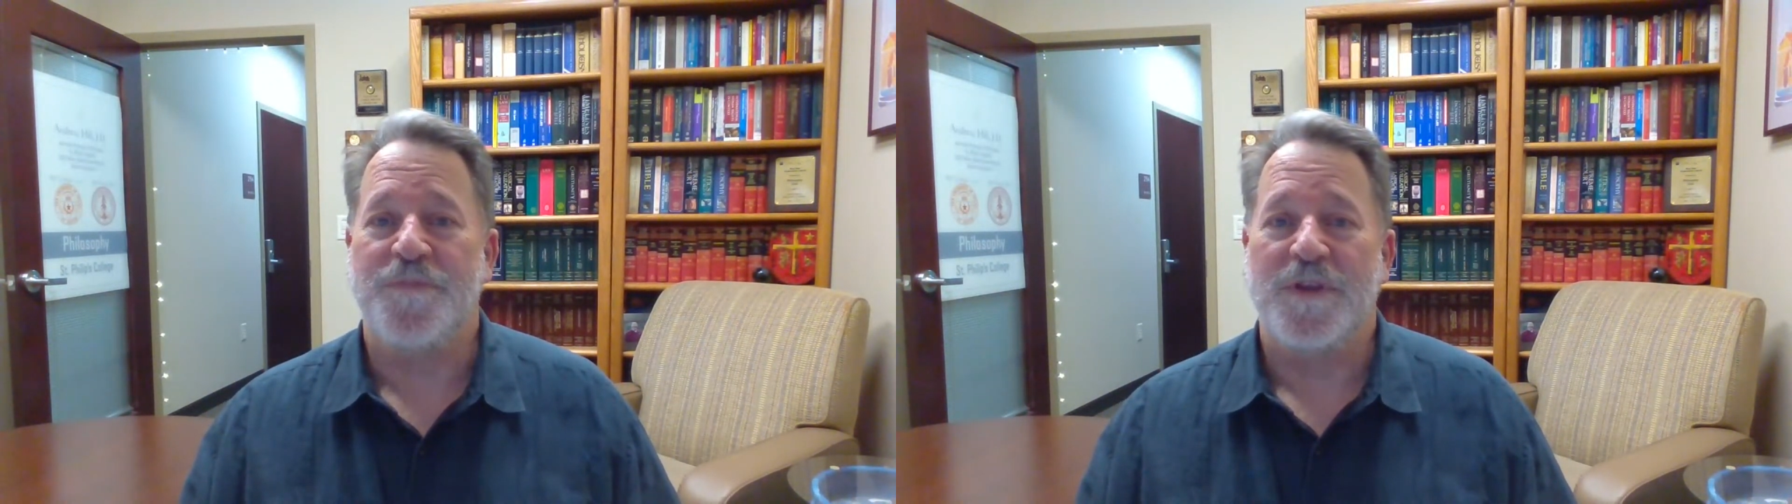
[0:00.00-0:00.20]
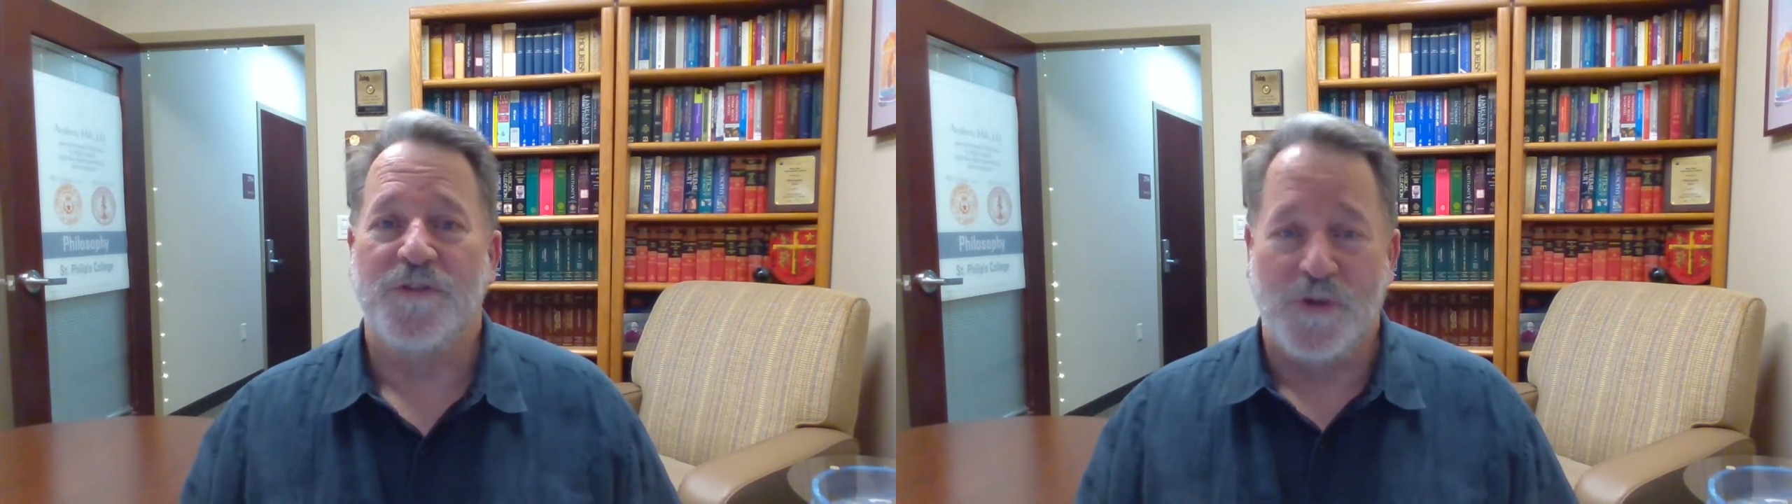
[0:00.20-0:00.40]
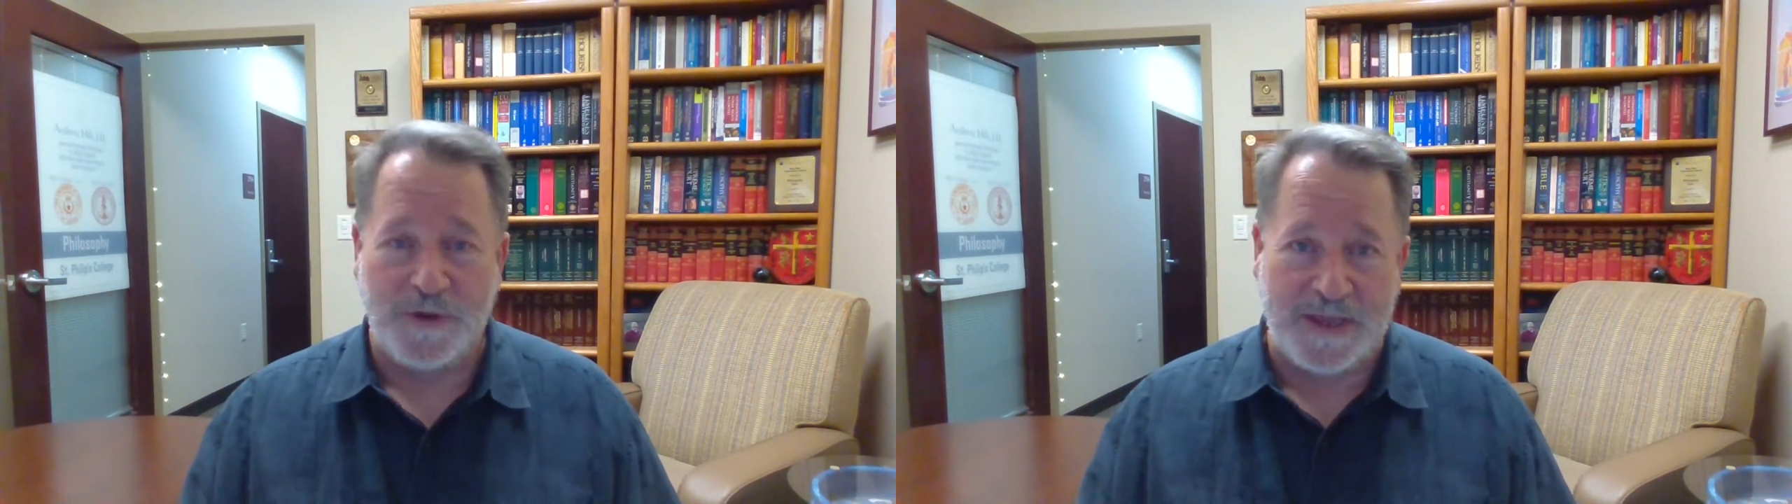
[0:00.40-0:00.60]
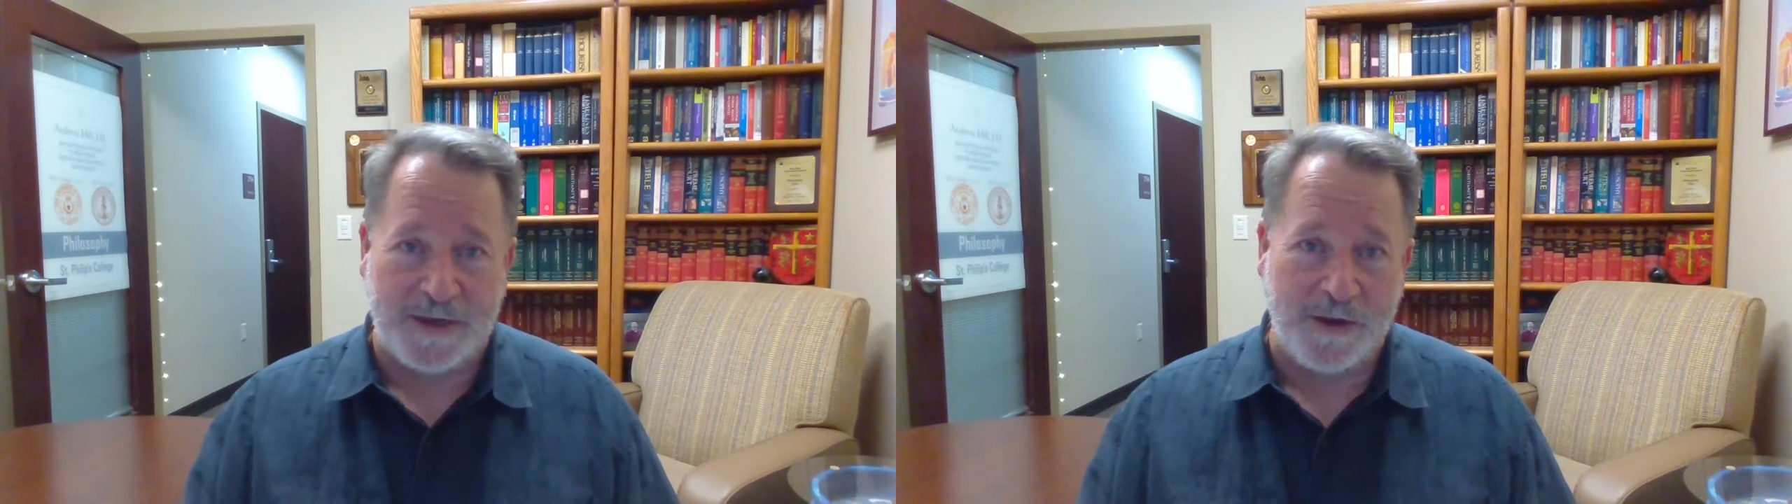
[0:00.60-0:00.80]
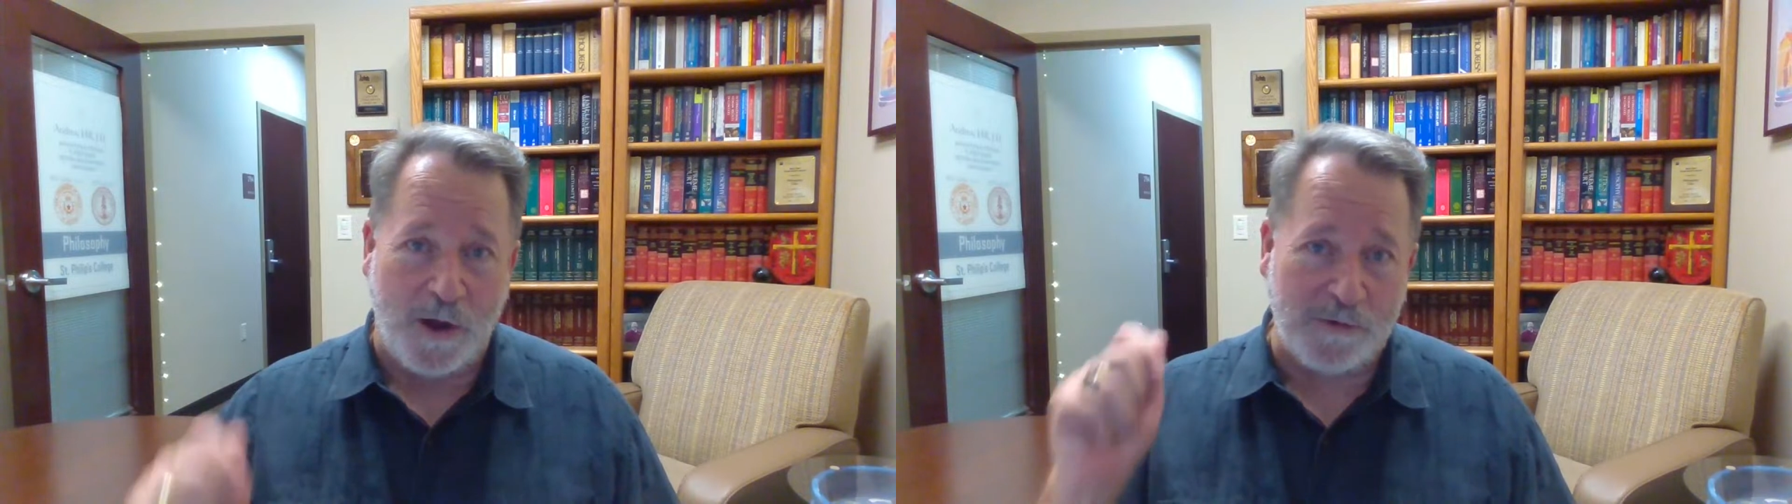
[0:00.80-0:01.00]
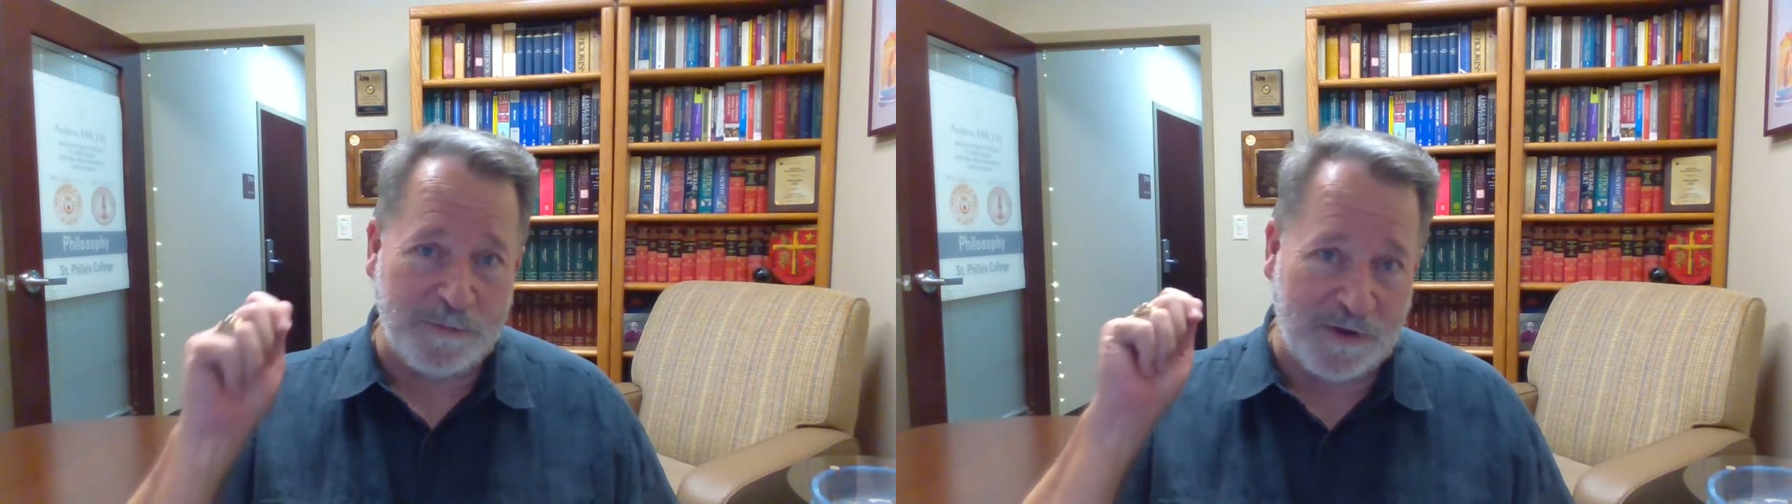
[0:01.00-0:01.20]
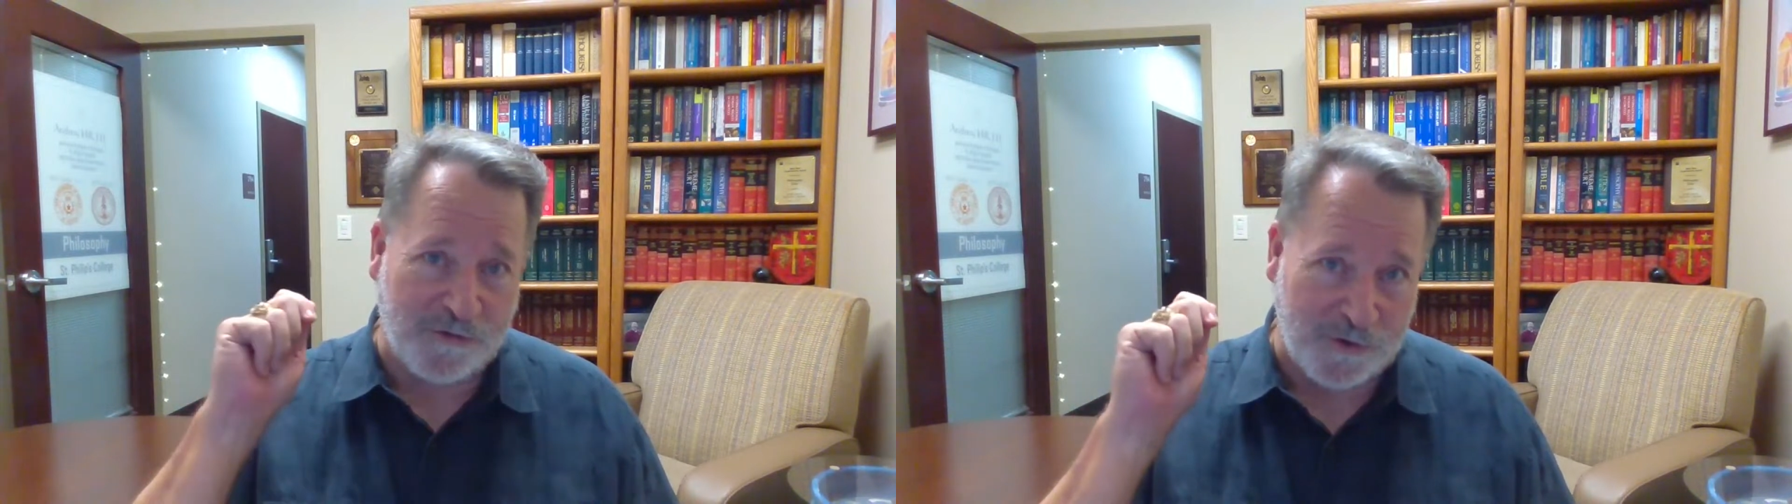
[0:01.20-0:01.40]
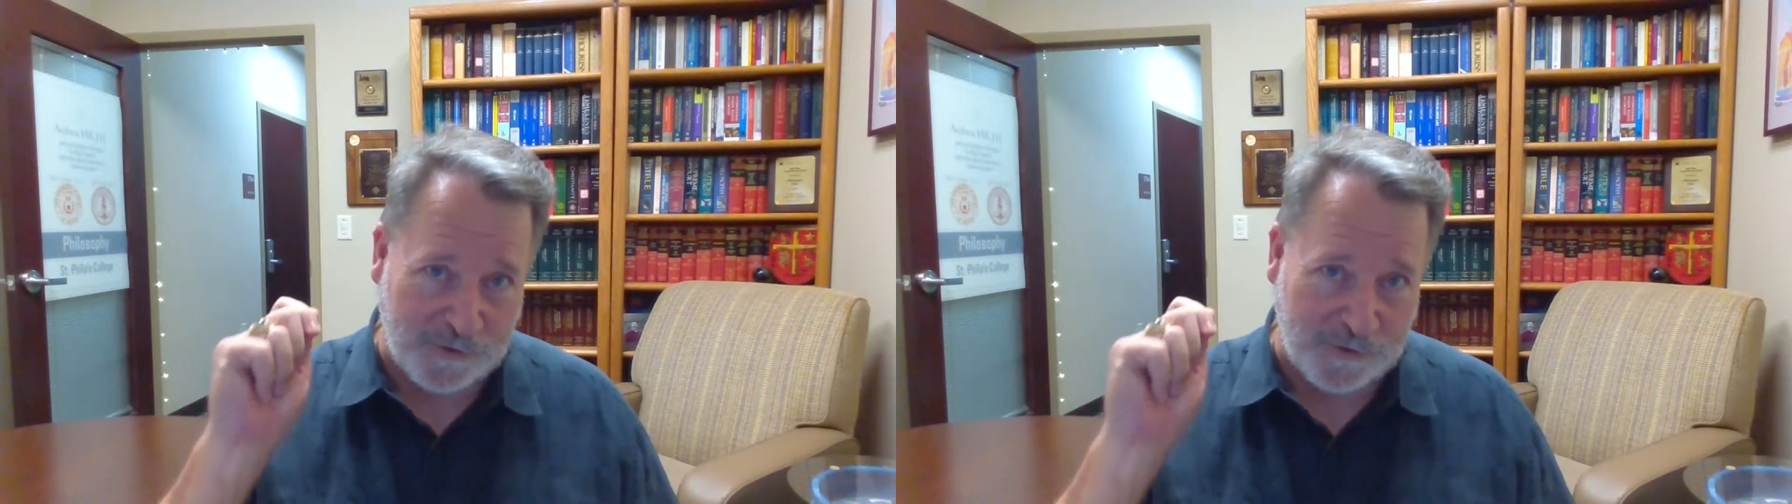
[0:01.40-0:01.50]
So again, always make sure